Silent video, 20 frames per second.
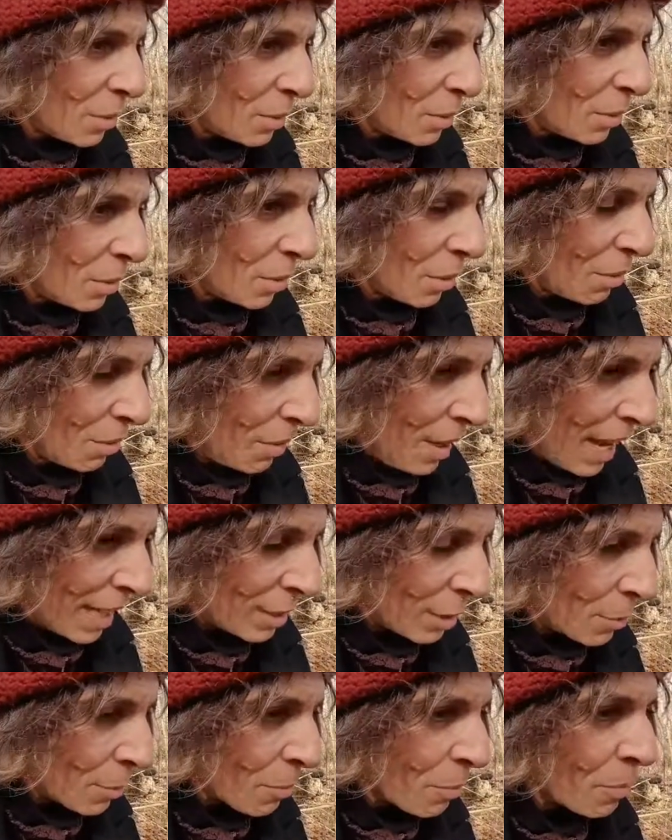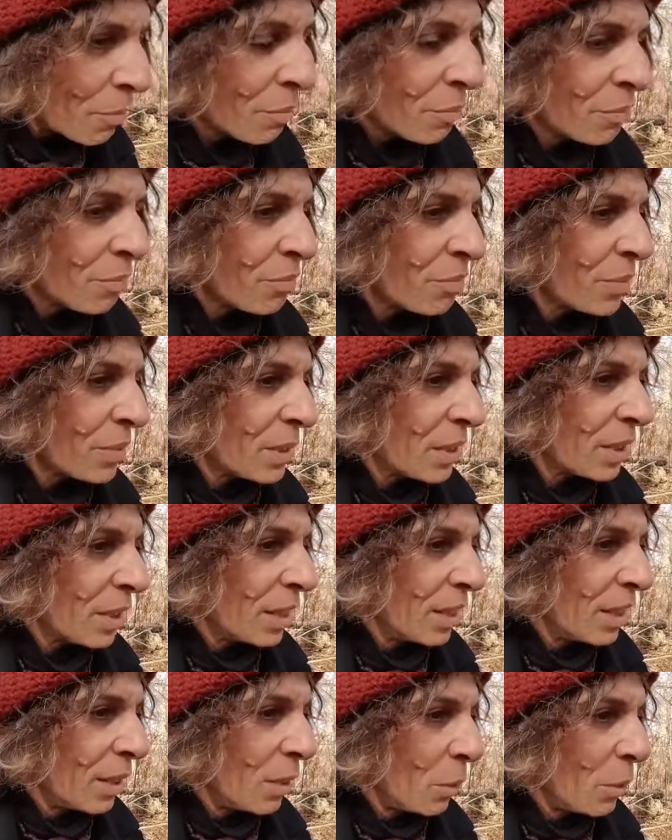that
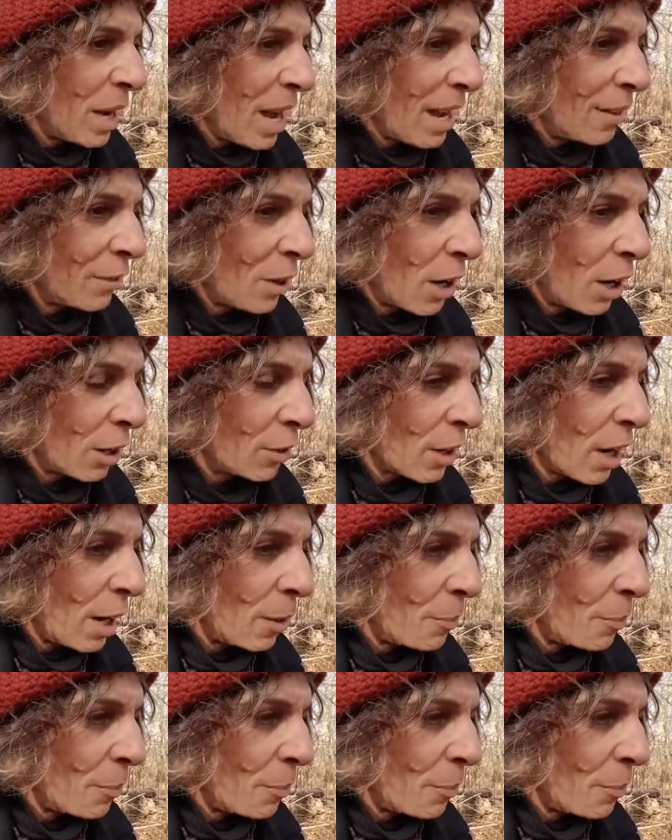we have our